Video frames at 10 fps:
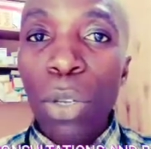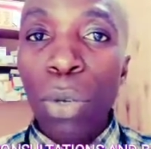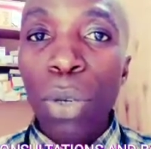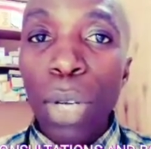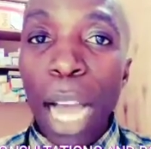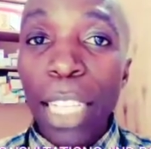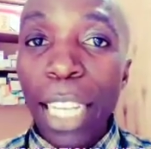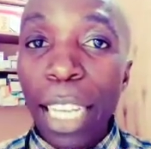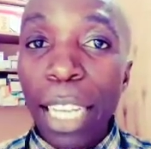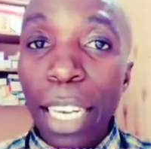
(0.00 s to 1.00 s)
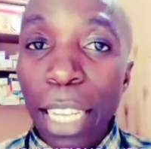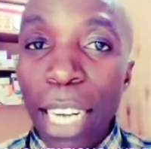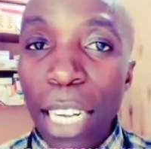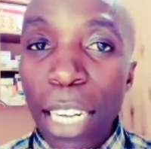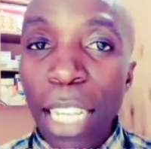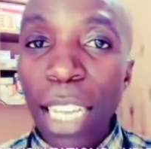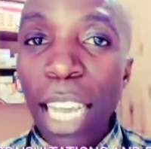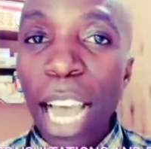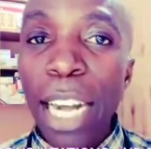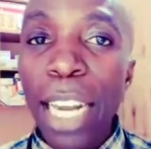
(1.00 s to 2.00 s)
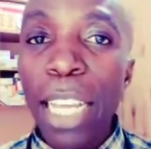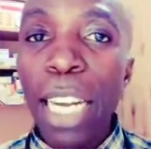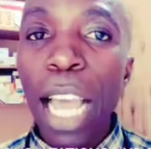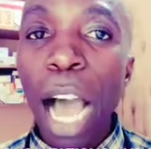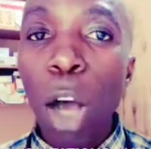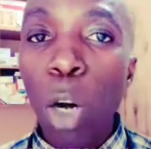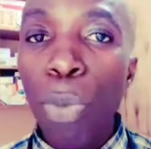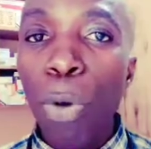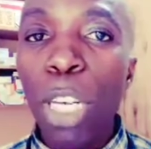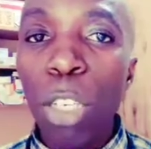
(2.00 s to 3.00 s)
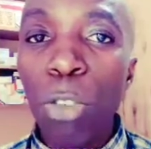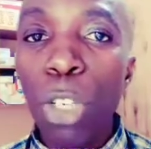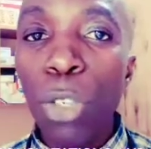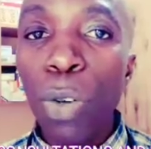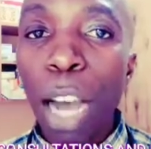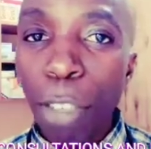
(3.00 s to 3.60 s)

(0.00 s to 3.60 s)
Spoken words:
You actually click that link, and then I'll be waiting for you.